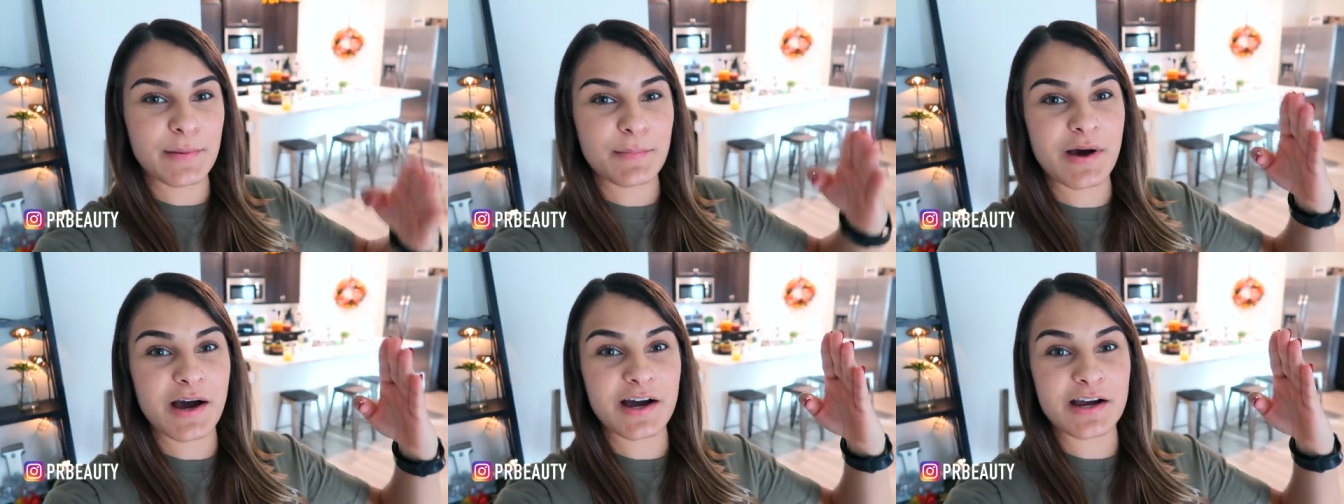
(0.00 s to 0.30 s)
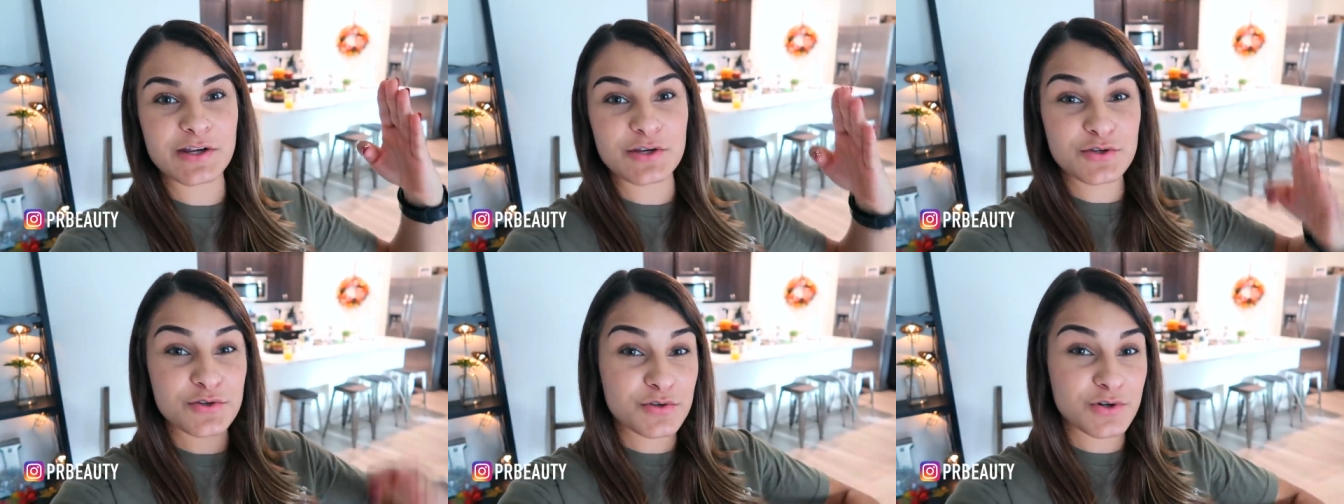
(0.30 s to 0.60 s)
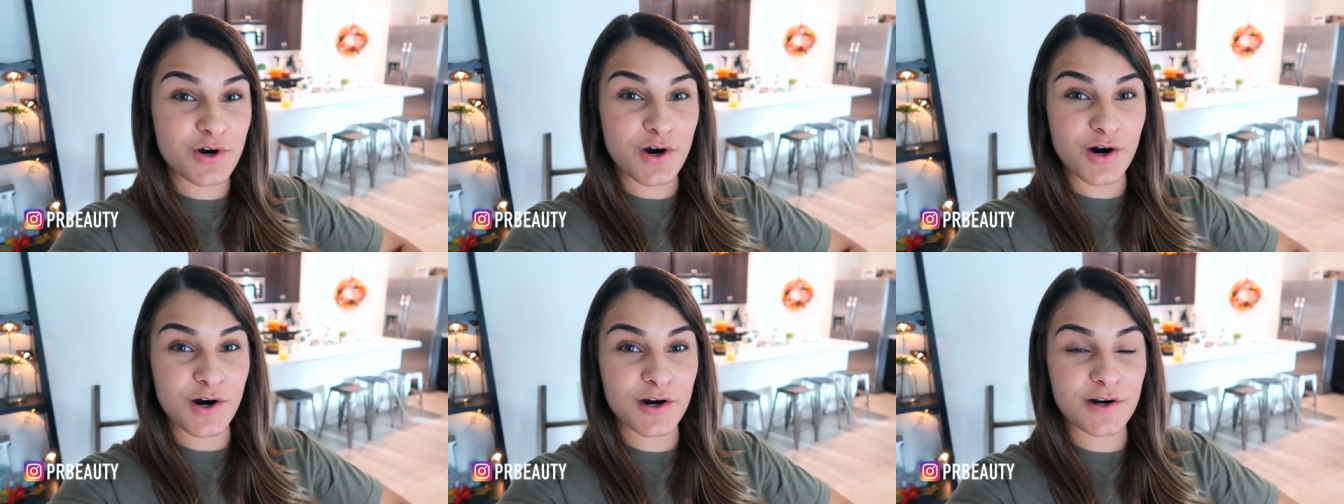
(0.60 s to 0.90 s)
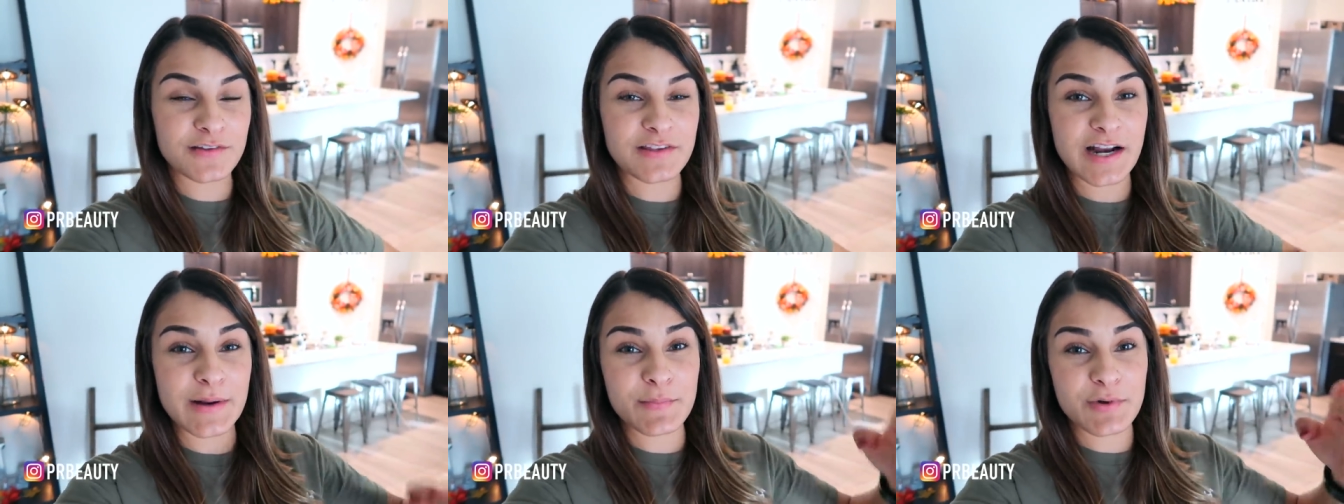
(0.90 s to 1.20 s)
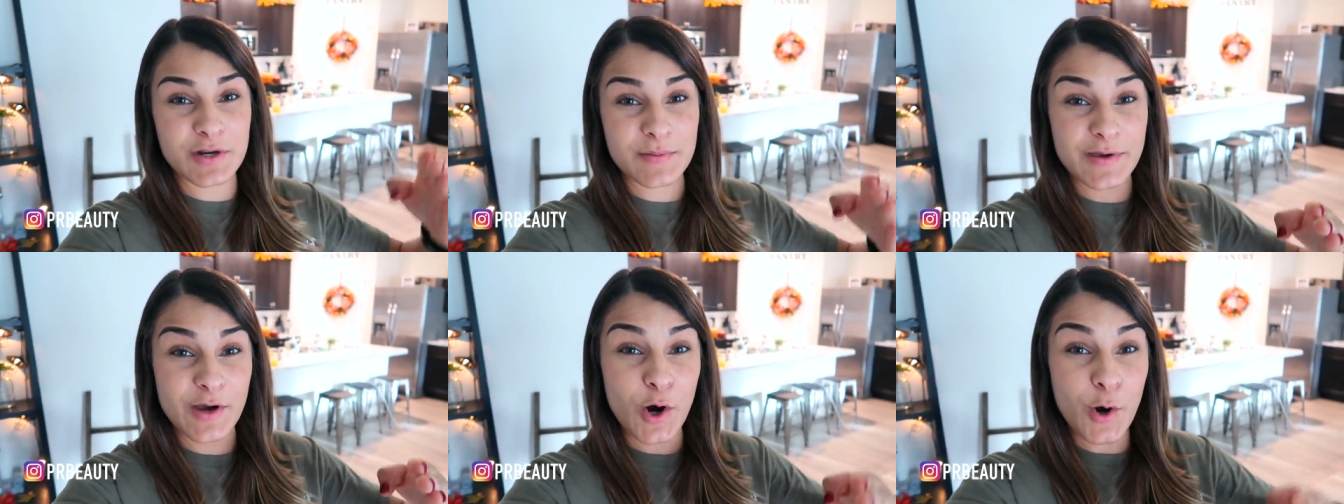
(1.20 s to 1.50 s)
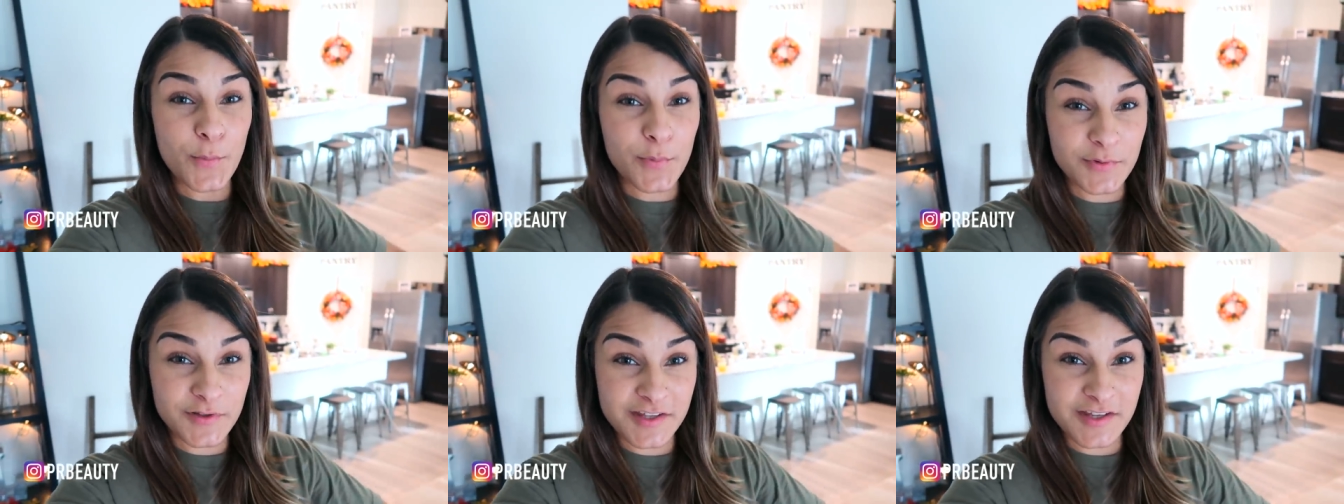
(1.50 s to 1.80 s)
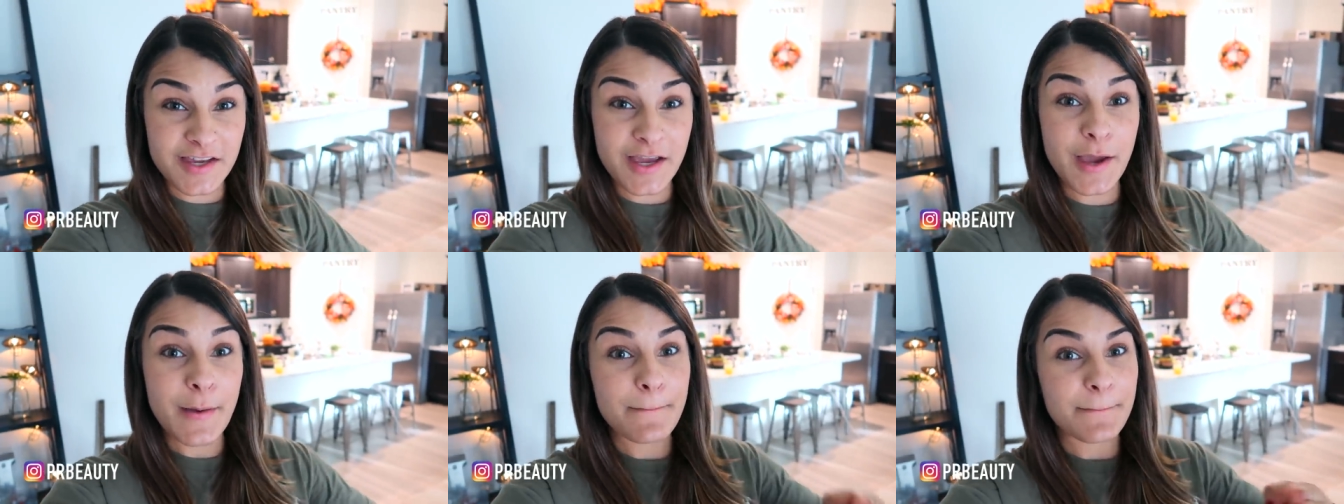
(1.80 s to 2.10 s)
about a new car that I'm gonna be
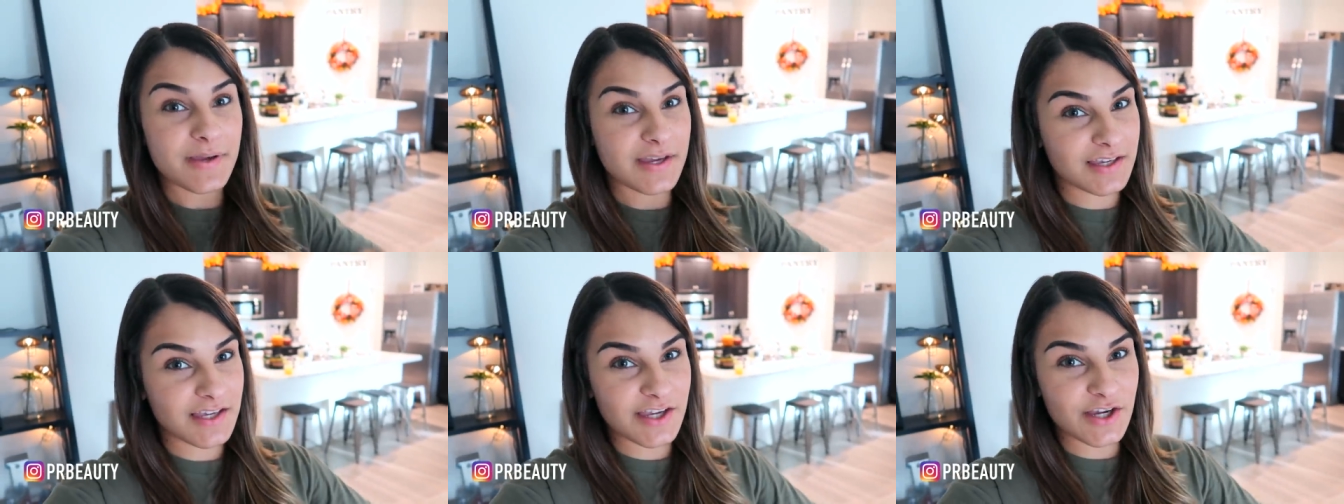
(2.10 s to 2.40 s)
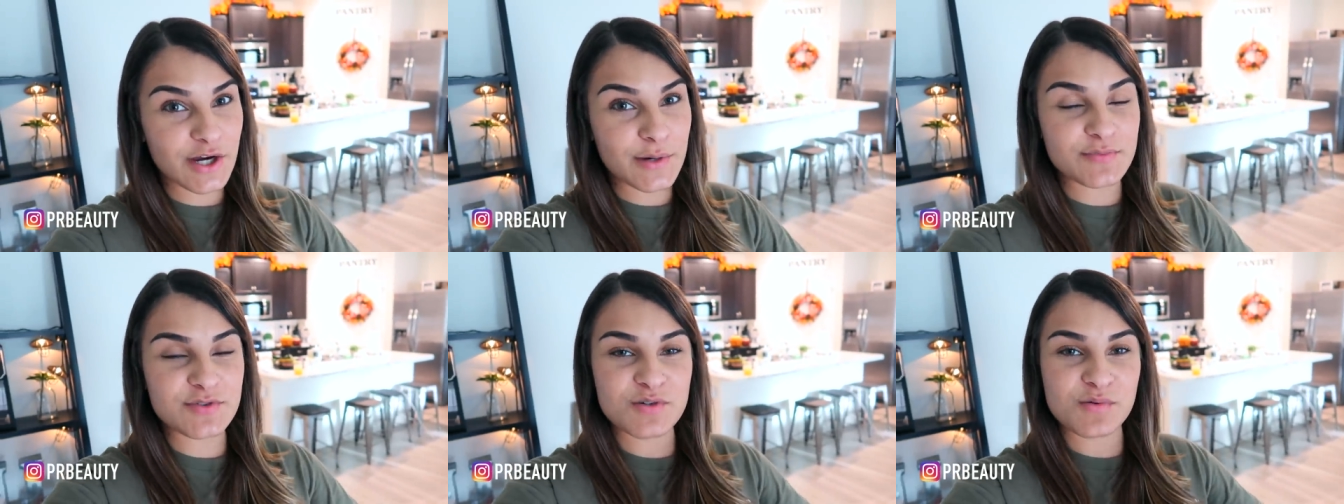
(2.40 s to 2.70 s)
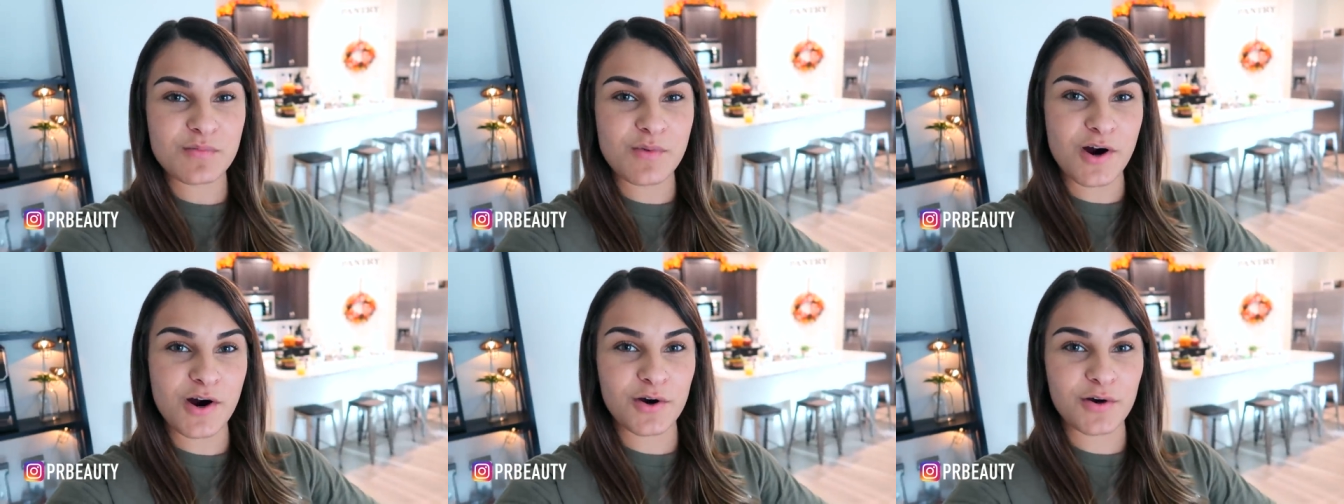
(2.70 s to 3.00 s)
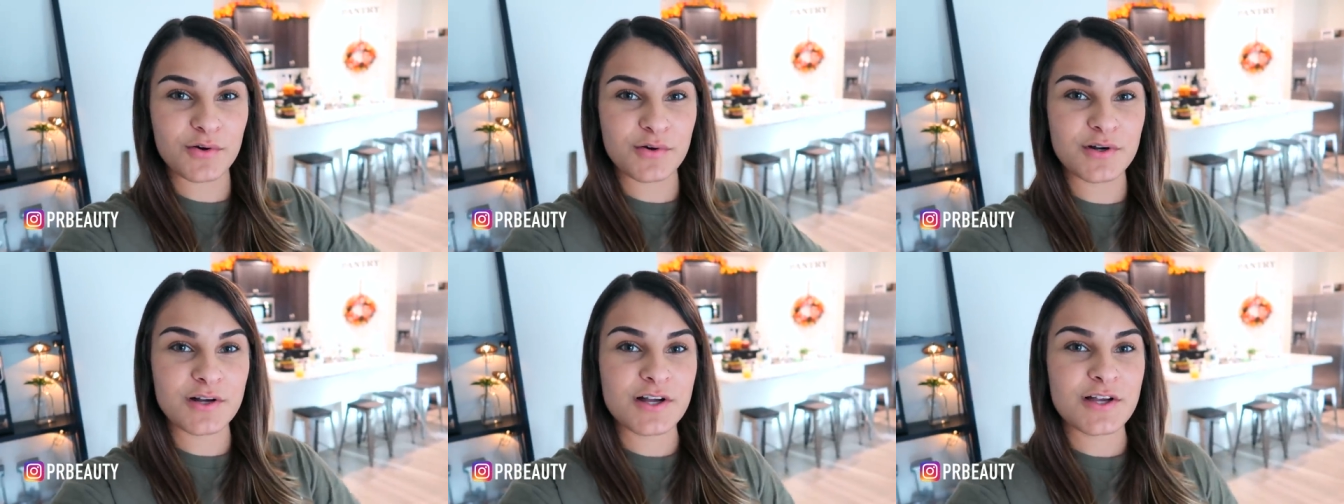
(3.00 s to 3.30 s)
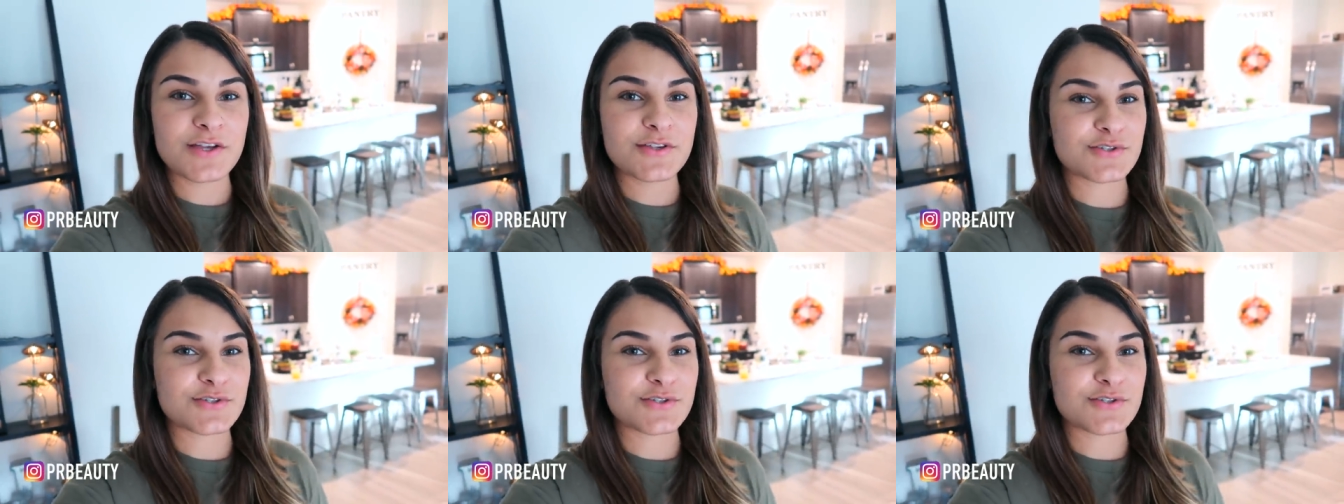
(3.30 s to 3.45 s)
hopefully picking up tomorrow.